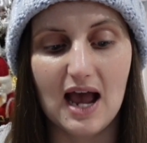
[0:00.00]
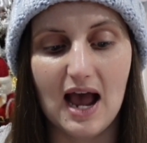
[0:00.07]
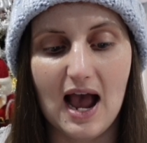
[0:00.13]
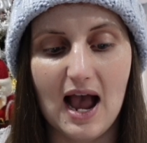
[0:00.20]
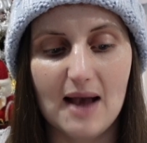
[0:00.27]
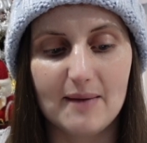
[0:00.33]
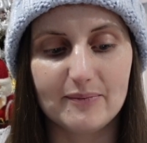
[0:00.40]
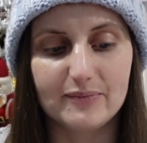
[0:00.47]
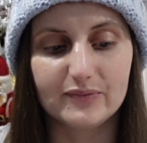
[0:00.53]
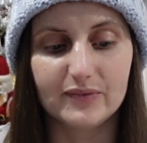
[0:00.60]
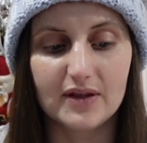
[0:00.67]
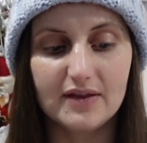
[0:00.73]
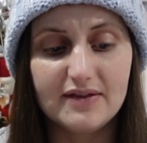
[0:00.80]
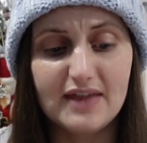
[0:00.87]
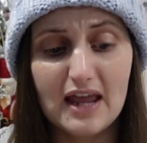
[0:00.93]

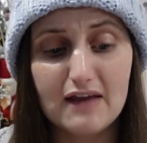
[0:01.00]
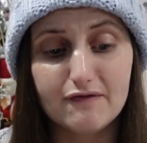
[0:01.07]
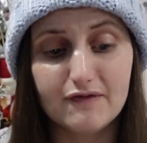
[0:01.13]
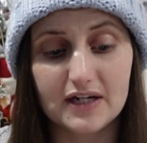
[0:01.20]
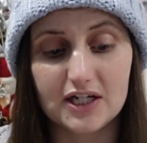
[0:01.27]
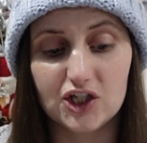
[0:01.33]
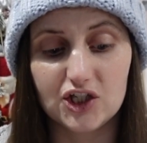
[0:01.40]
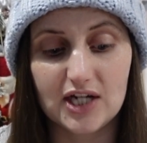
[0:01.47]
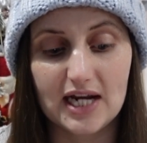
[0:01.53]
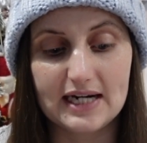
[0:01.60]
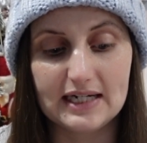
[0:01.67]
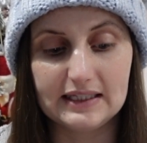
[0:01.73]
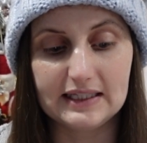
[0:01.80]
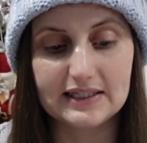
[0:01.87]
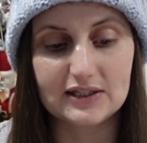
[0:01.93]
They finished it
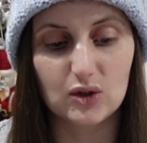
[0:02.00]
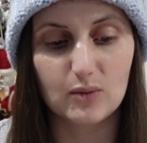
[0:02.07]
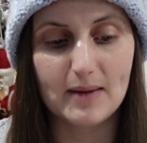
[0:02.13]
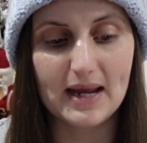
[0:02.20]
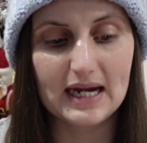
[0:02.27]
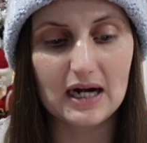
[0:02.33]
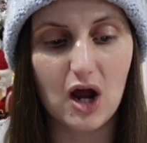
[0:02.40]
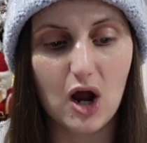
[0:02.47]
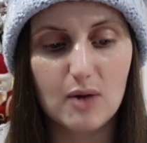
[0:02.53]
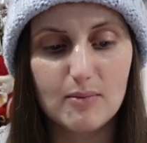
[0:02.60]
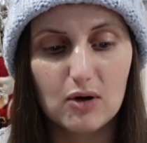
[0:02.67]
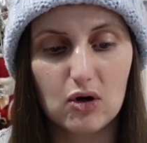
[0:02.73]
in a little pillow,